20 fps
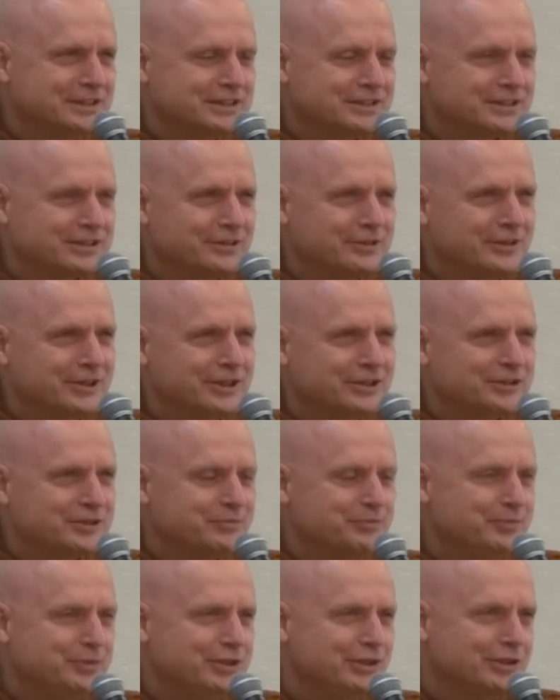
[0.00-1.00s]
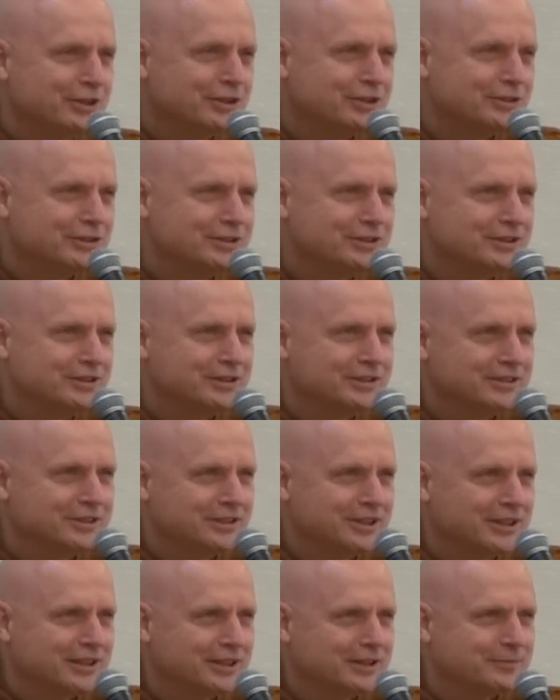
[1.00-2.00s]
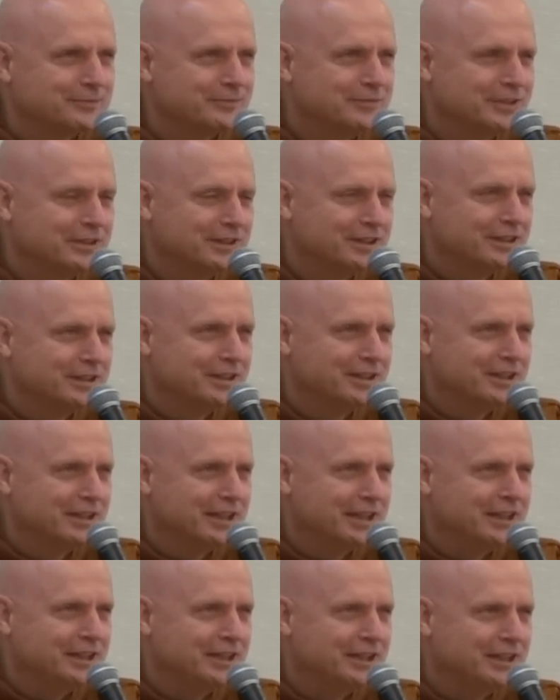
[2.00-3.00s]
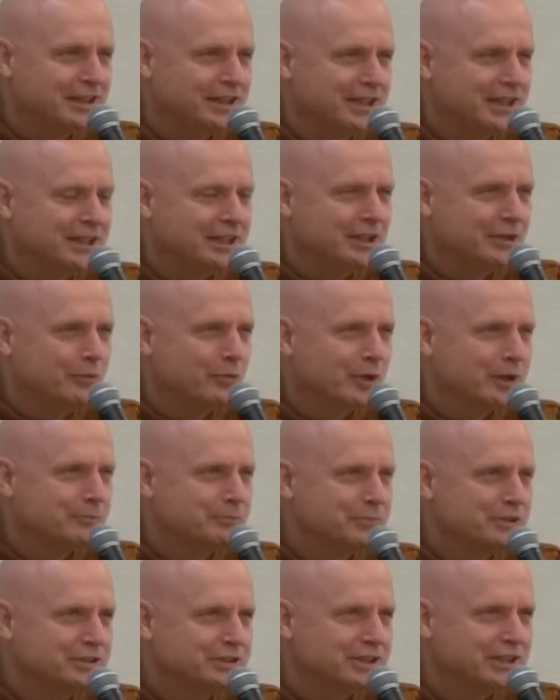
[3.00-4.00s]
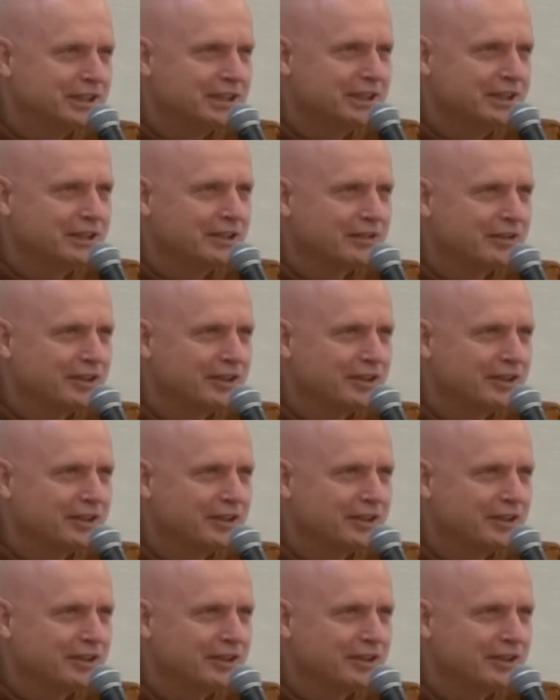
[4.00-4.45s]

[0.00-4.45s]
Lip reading: So it's beyond any one particular